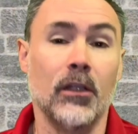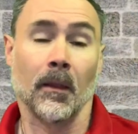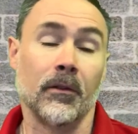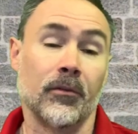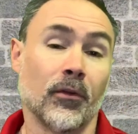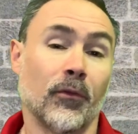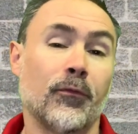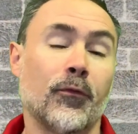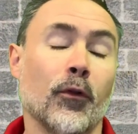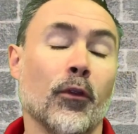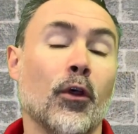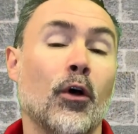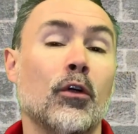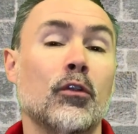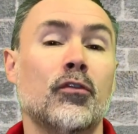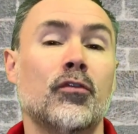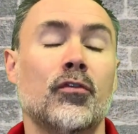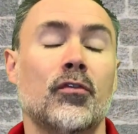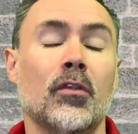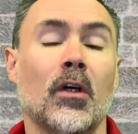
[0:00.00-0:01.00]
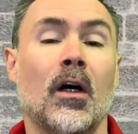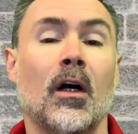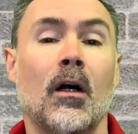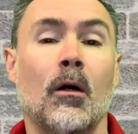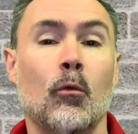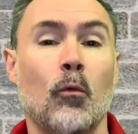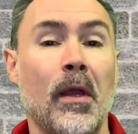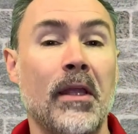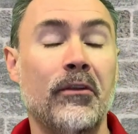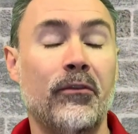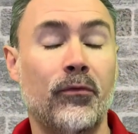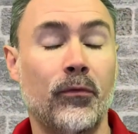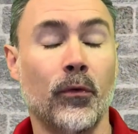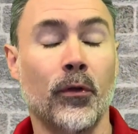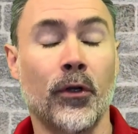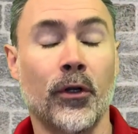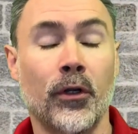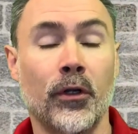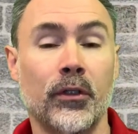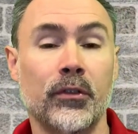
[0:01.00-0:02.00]
So for those
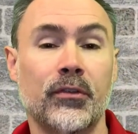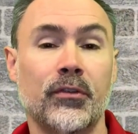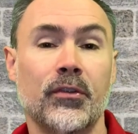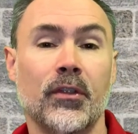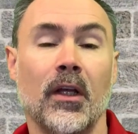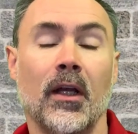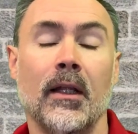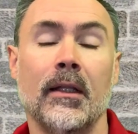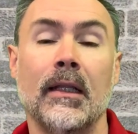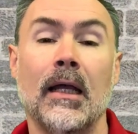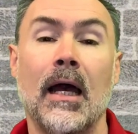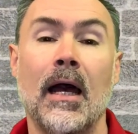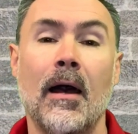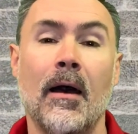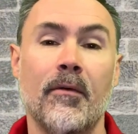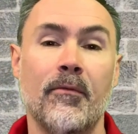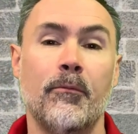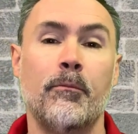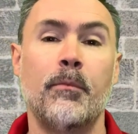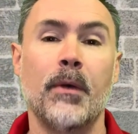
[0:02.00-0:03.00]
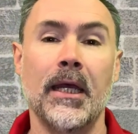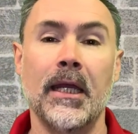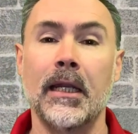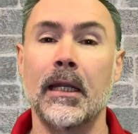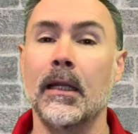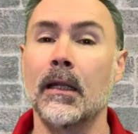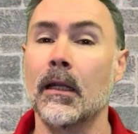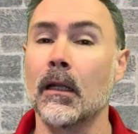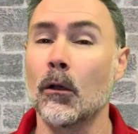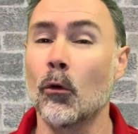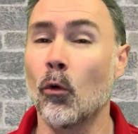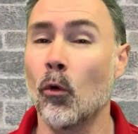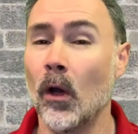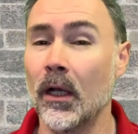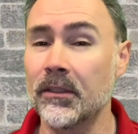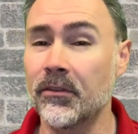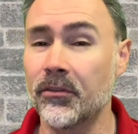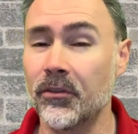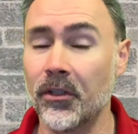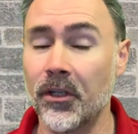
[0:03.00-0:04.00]
wingsuiters that have been
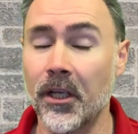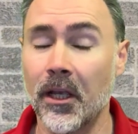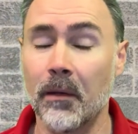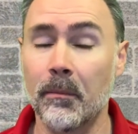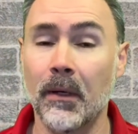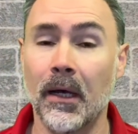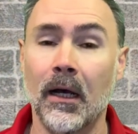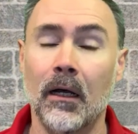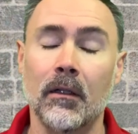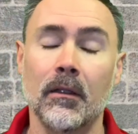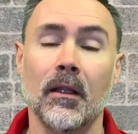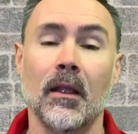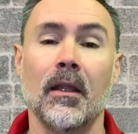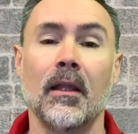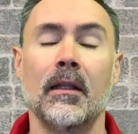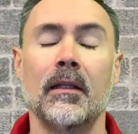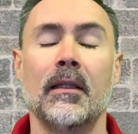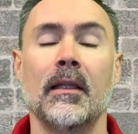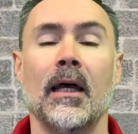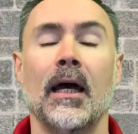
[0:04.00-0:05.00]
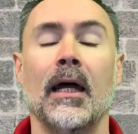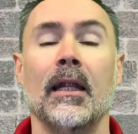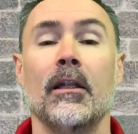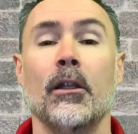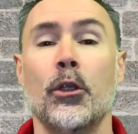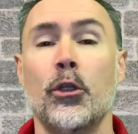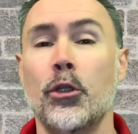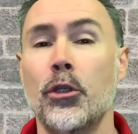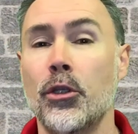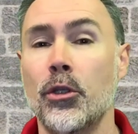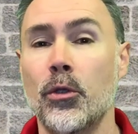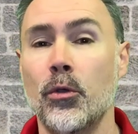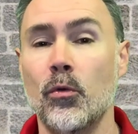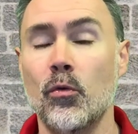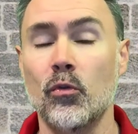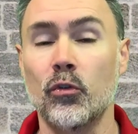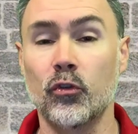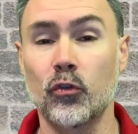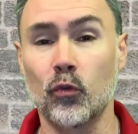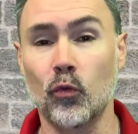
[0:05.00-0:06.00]
questioning about that
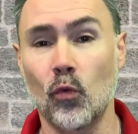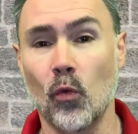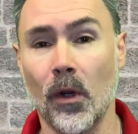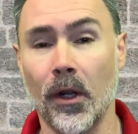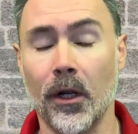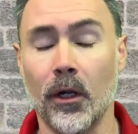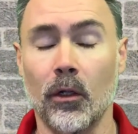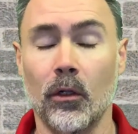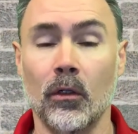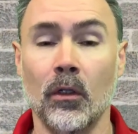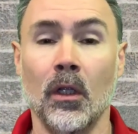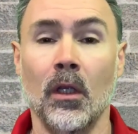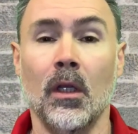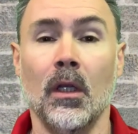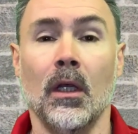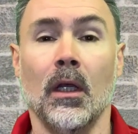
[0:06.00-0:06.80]
new squirrel,